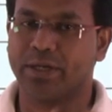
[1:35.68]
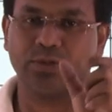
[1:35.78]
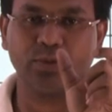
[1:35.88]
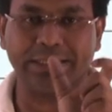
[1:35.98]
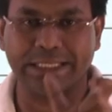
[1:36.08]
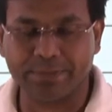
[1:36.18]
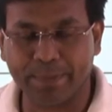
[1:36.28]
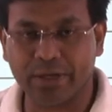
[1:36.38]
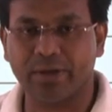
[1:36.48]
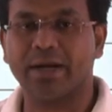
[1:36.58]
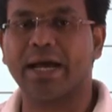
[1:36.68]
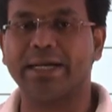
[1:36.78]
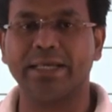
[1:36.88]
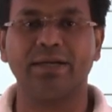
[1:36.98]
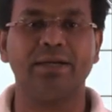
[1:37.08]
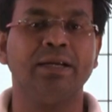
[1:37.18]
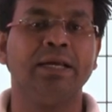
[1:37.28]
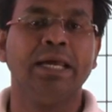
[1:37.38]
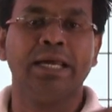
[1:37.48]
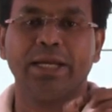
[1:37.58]
Okay, so this particular article,
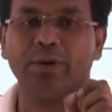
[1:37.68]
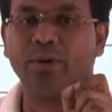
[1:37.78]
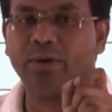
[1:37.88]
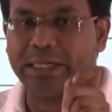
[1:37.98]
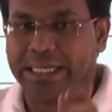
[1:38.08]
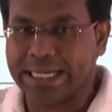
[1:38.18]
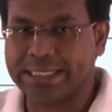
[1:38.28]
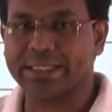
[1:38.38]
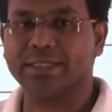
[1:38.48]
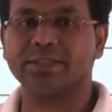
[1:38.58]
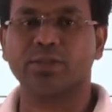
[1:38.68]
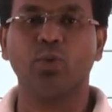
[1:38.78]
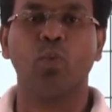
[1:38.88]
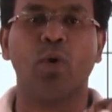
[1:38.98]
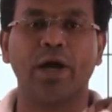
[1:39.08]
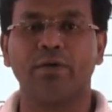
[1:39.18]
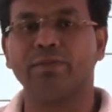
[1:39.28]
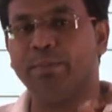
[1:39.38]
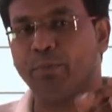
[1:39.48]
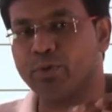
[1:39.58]
takes us to one
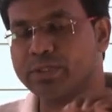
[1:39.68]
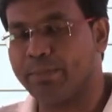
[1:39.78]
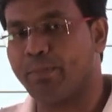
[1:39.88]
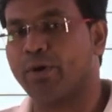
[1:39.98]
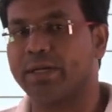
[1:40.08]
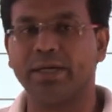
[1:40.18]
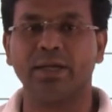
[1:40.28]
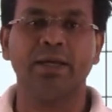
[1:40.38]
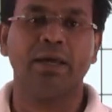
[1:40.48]
of the most important